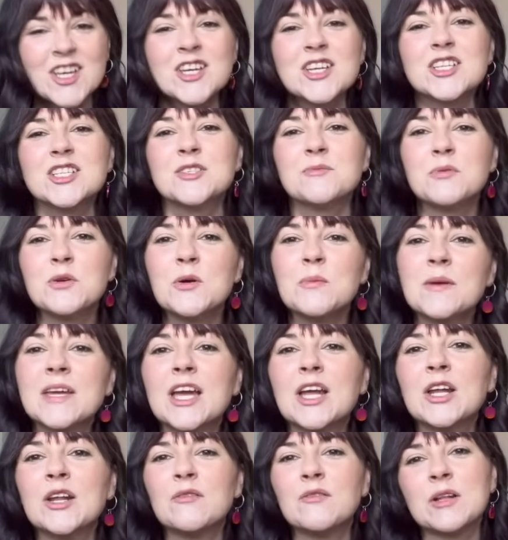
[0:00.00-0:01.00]
She bought
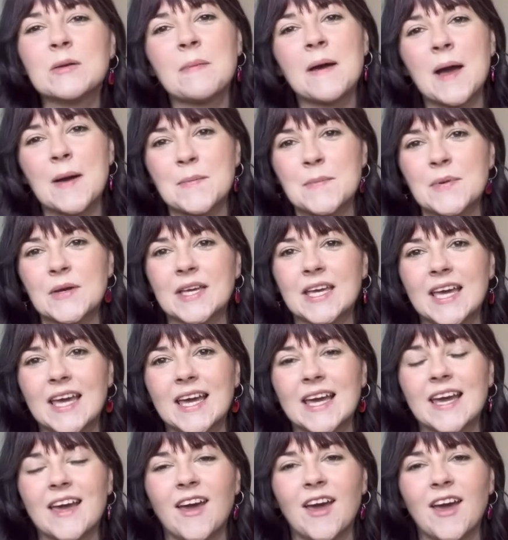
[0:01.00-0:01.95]
me a lovely pamper kit